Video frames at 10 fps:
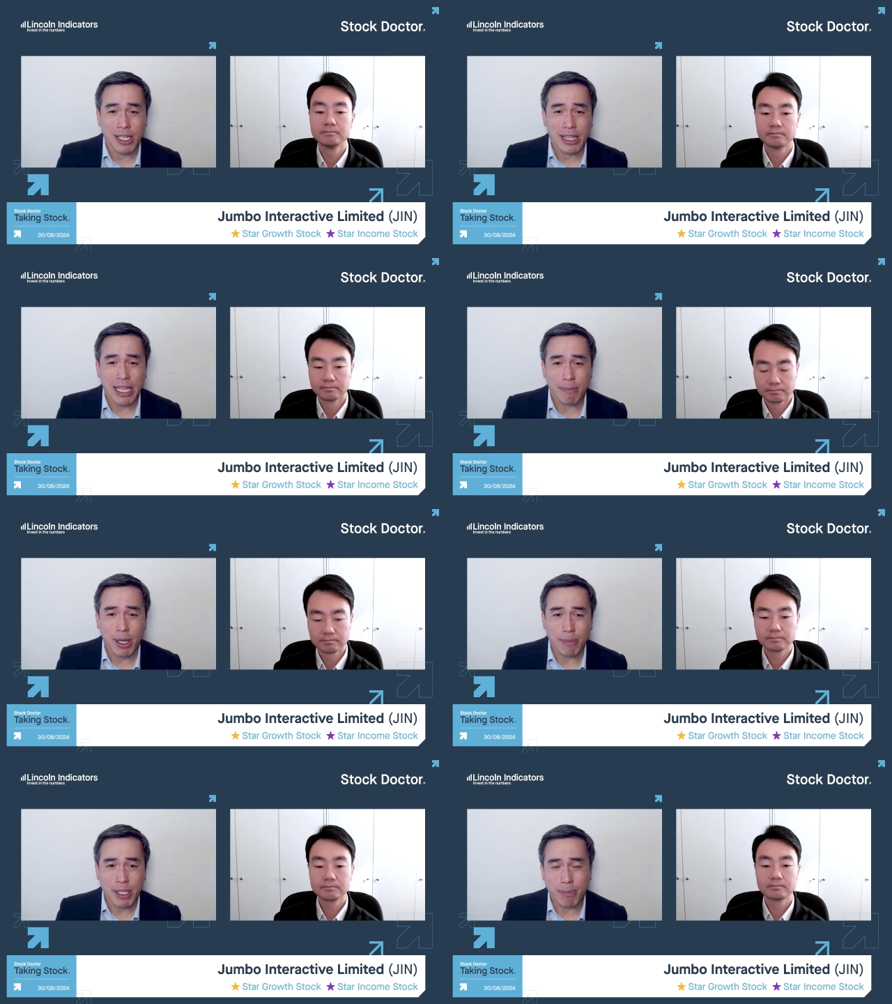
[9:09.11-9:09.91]
Speaker 1: that might
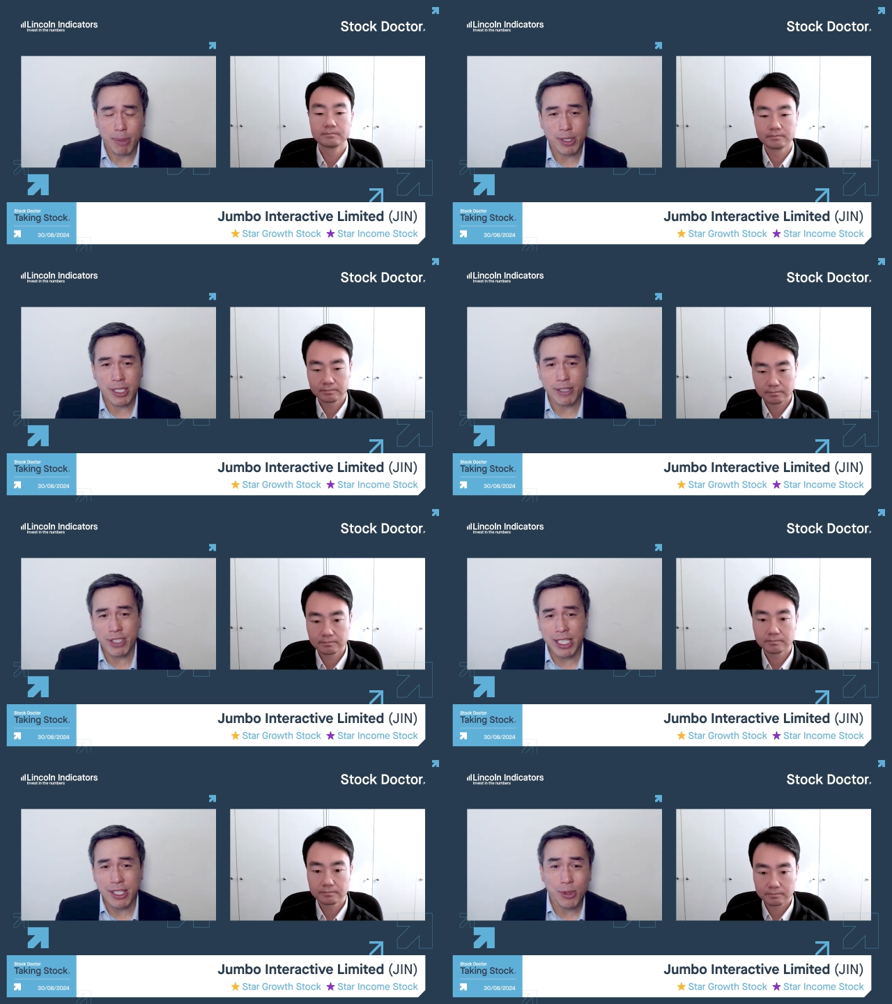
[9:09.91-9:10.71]
be a positive
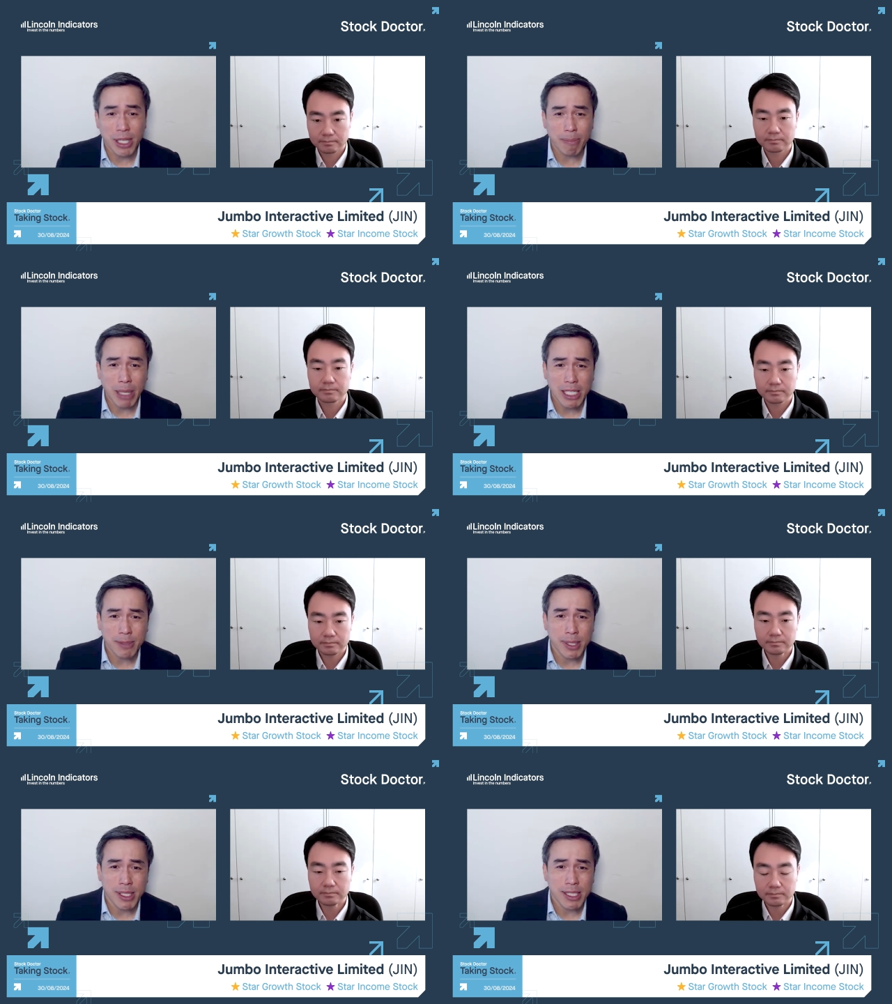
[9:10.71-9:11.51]
signal that
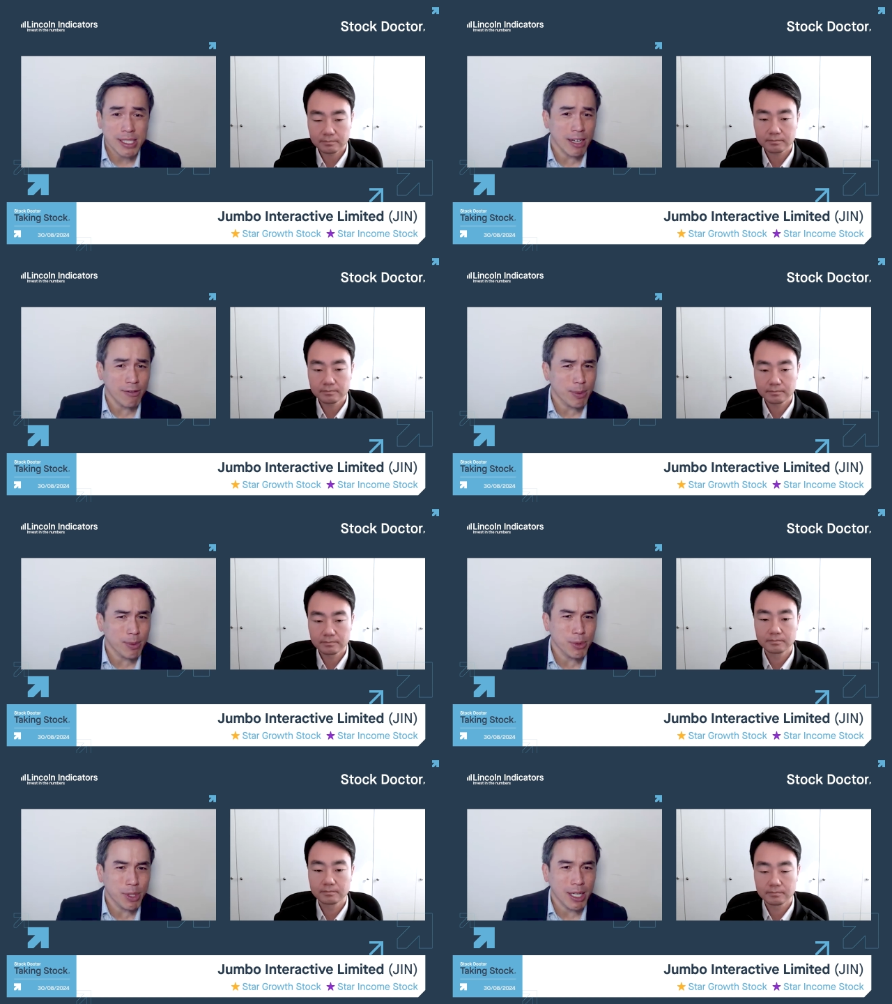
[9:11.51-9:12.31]
management is comfortable with
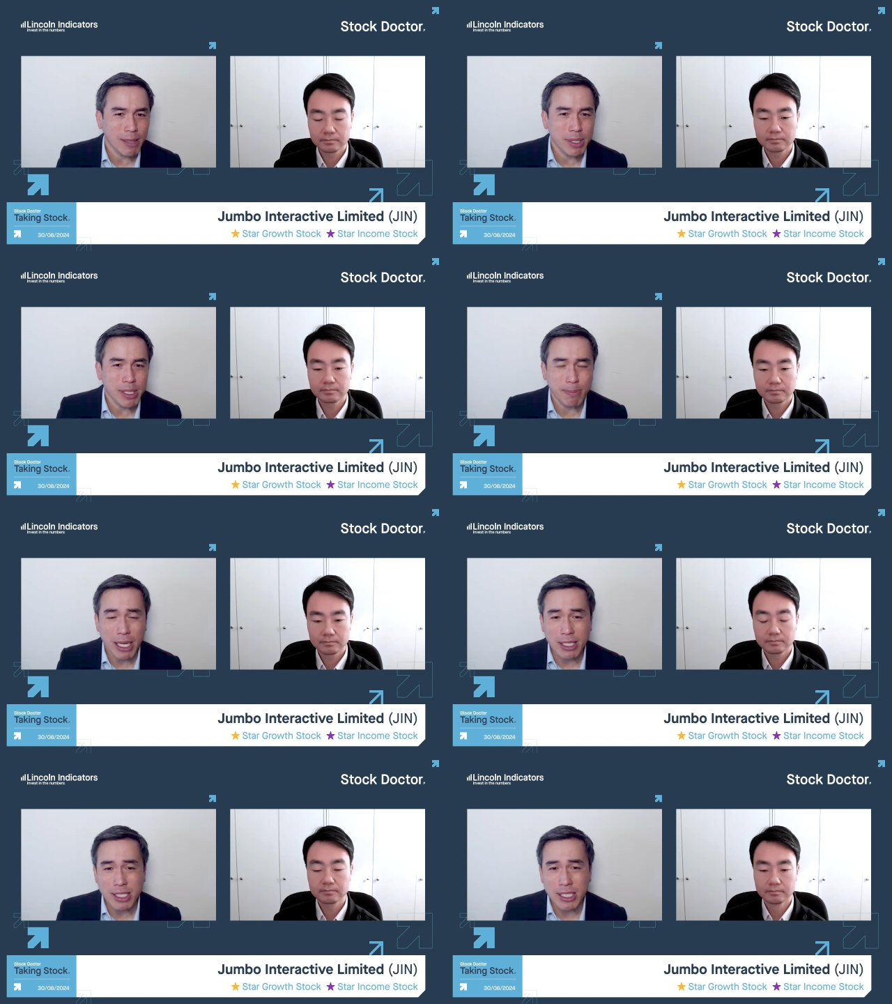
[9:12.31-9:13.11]
the company's
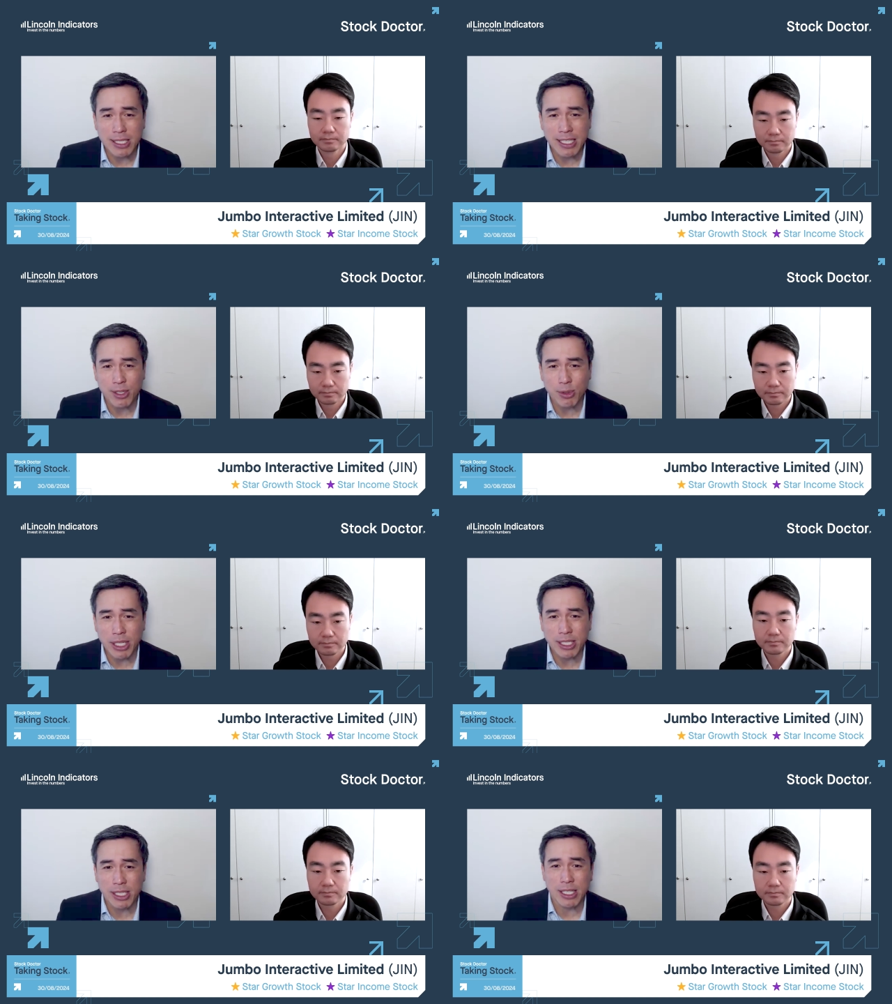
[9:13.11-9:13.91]
balance sheet
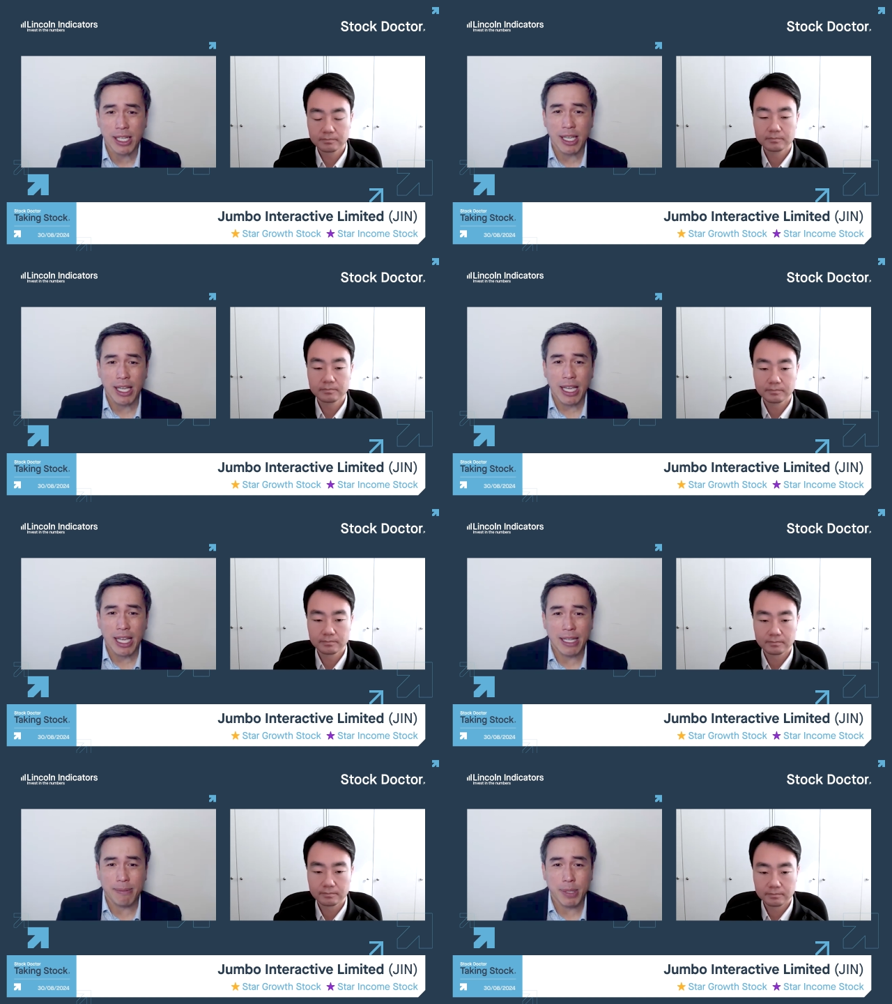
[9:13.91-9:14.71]
situation
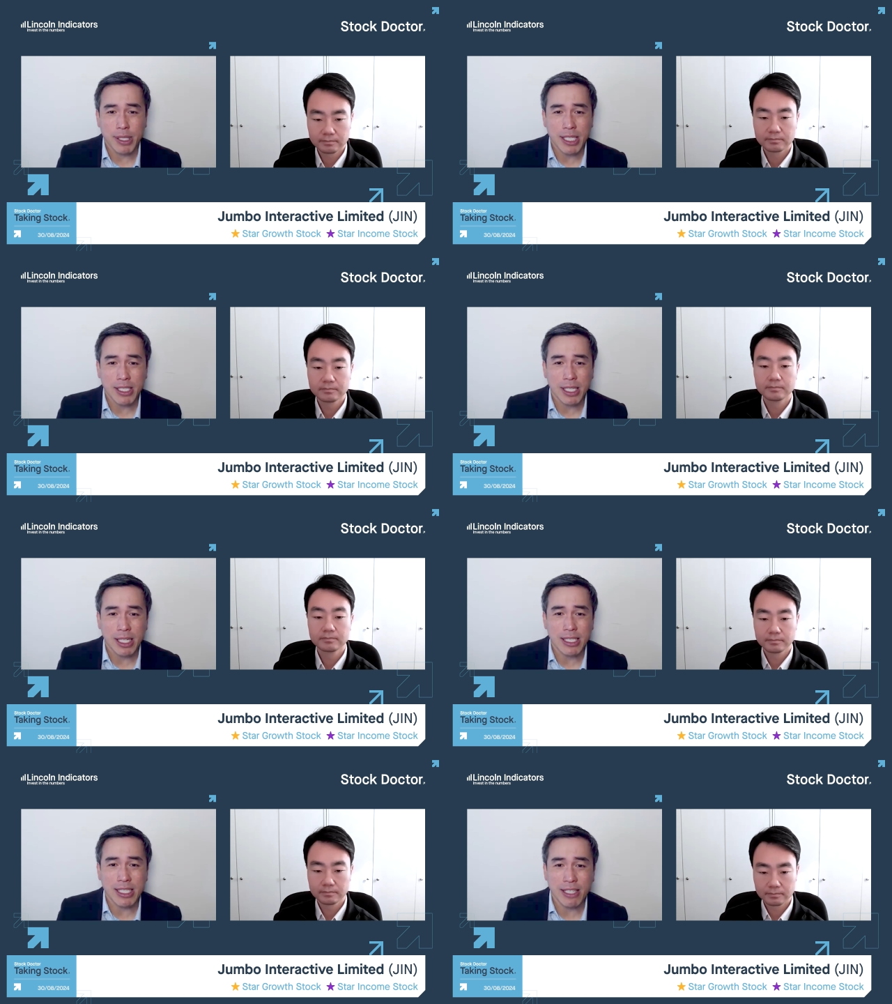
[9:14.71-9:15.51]
and potentially
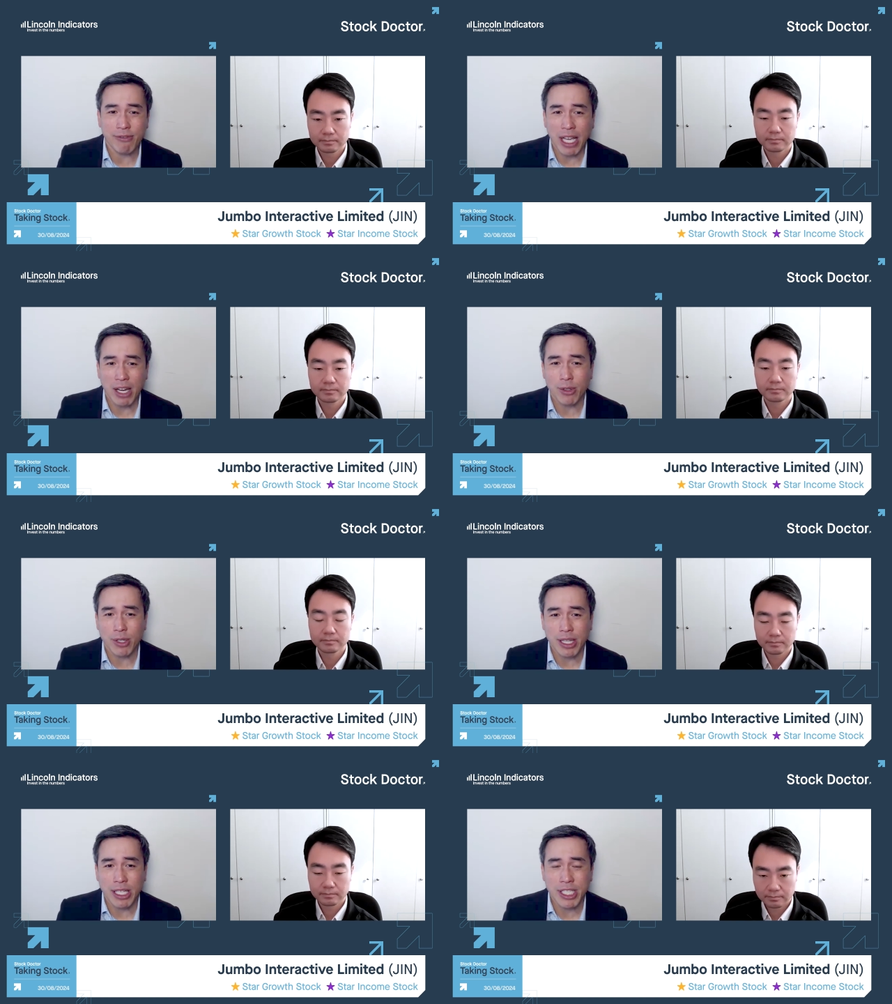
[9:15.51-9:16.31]
see value in
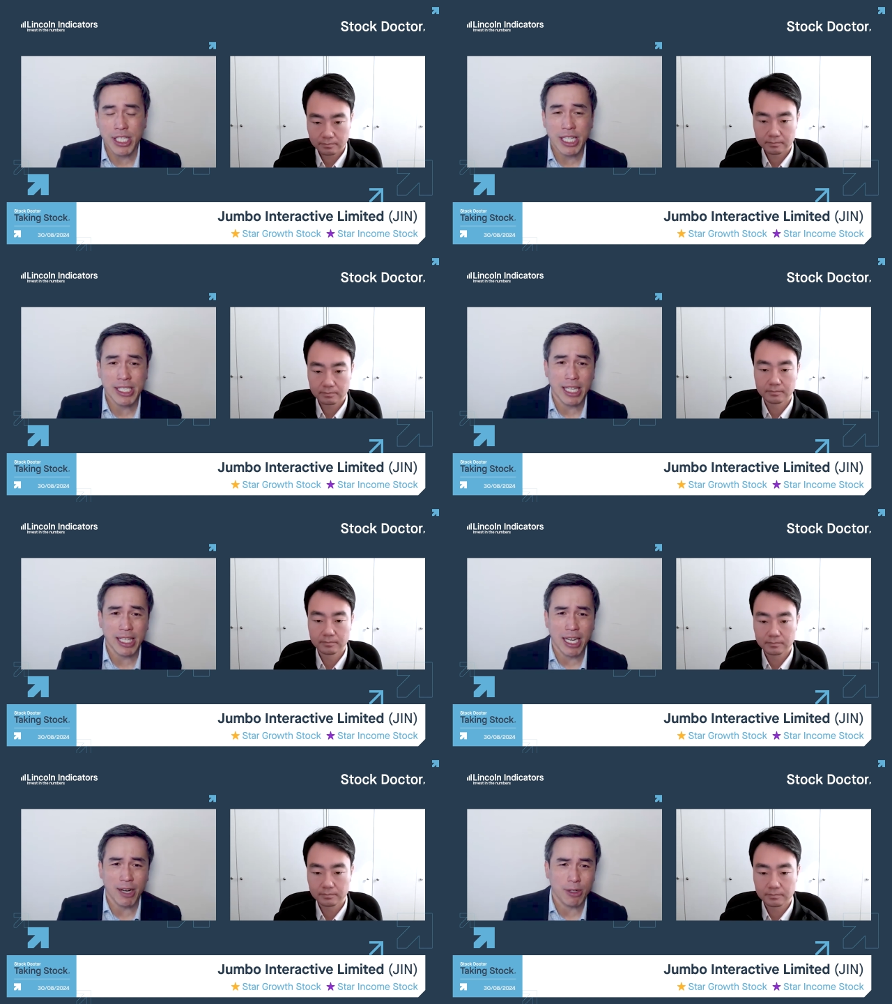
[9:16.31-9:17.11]
their shares at the
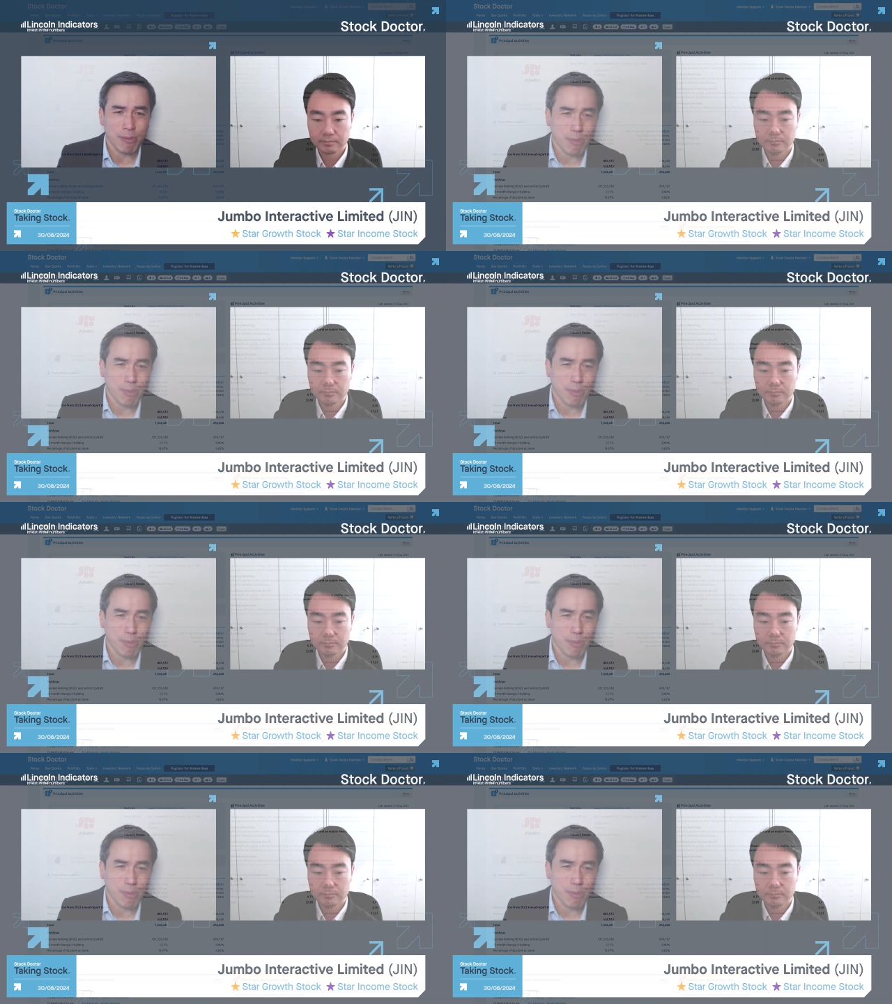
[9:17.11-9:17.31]
current